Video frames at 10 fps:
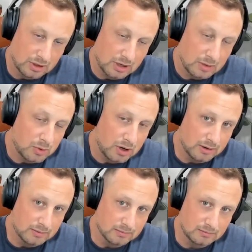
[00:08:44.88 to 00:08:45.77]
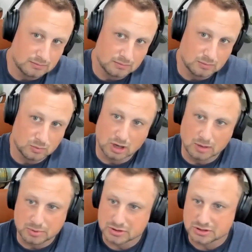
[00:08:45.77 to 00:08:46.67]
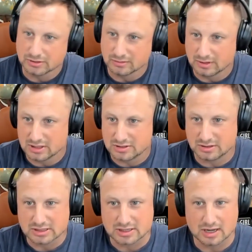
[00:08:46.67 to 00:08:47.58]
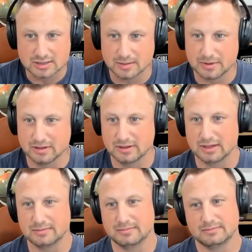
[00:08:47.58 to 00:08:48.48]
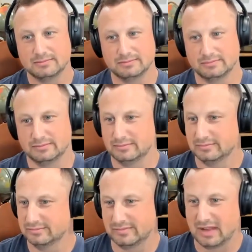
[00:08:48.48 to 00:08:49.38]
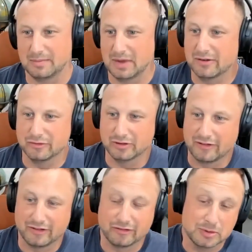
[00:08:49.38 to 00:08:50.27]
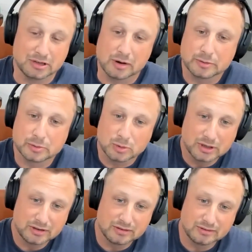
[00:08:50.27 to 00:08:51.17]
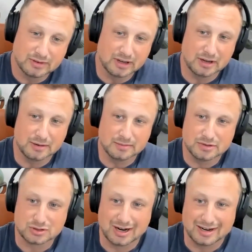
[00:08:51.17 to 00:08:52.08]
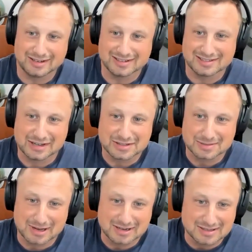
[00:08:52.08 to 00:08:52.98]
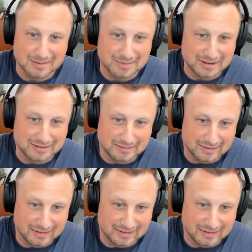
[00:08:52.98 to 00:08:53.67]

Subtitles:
Well, number one, we're not pushy. It's just not something that I've ever been comfortable with, trying to sell somebody something